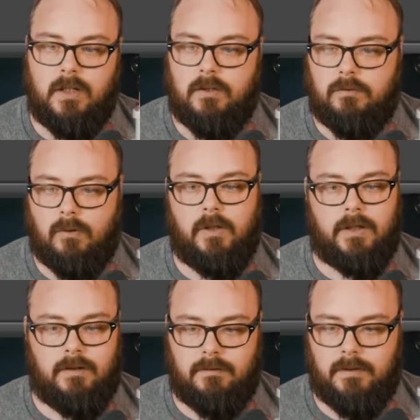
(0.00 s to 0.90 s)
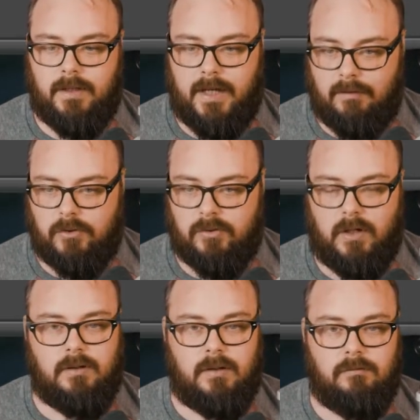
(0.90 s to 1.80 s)
So like I said, I have a
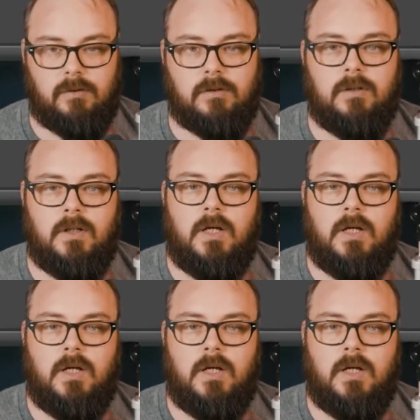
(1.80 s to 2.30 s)
tri-leveler.